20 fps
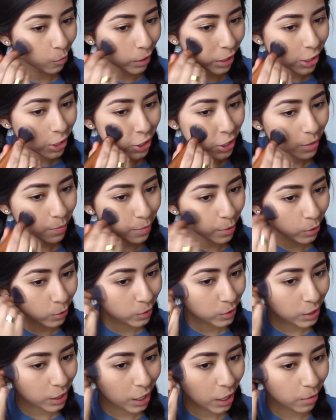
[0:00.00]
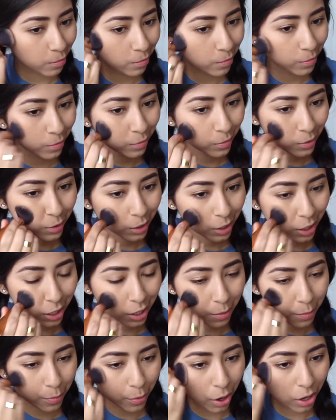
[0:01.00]
my cheekbones and I'm
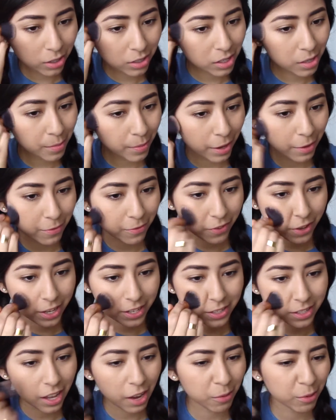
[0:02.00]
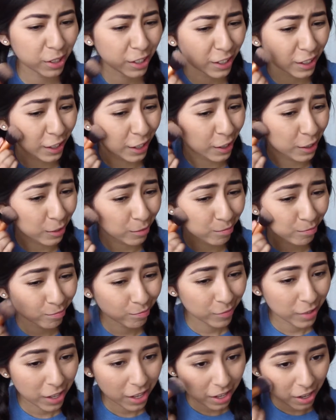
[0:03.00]
gonna bronze up my face, not really like
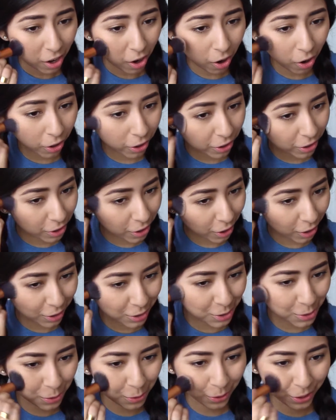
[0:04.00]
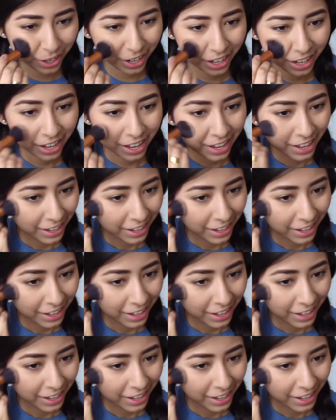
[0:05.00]
hard contouring.